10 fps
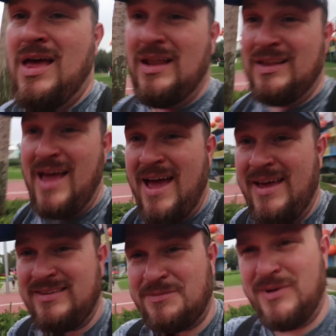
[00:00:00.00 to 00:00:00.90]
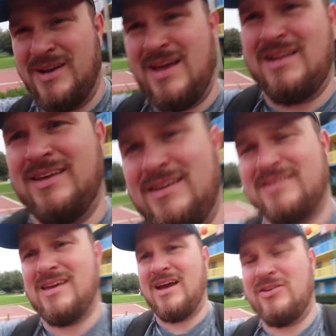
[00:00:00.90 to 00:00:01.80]
Last but not
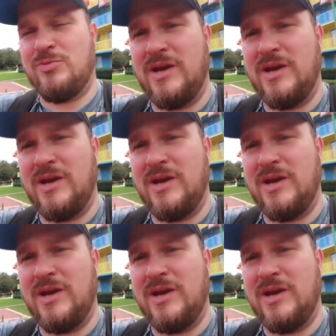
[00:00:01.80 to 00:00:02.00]
least, guys,